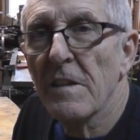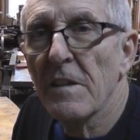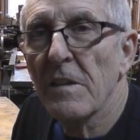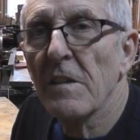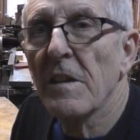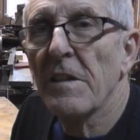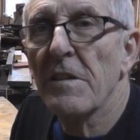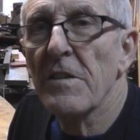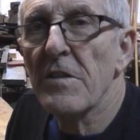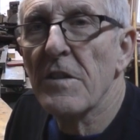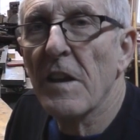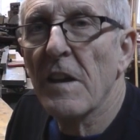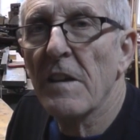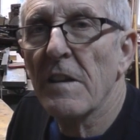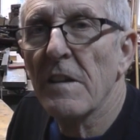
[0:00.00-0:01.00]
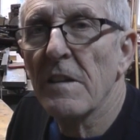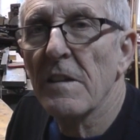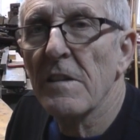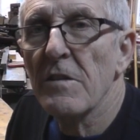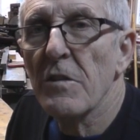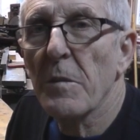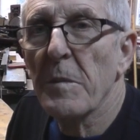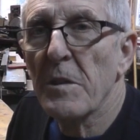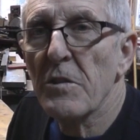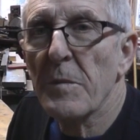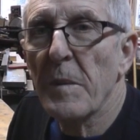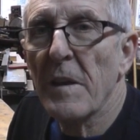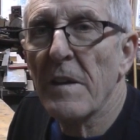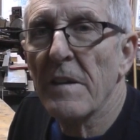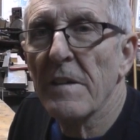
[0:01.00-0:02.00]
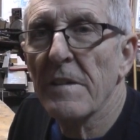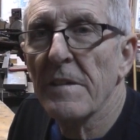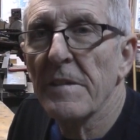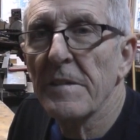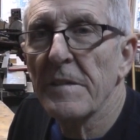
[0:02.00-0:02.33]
you'll understand it so much better.